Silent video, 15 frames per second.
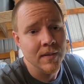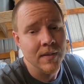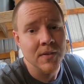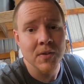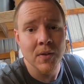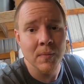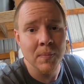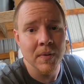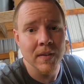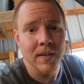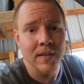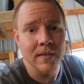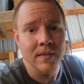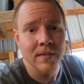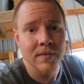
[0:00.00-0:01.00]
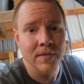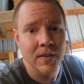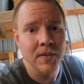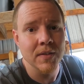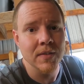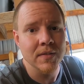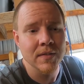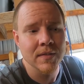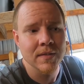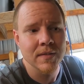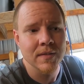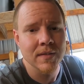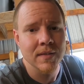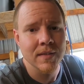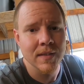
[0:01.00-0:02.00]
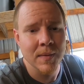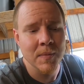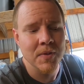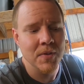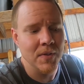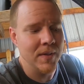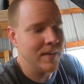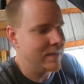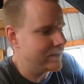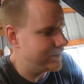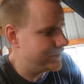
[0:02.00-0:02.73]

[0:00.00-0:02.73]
started plugging filters. Let me show you.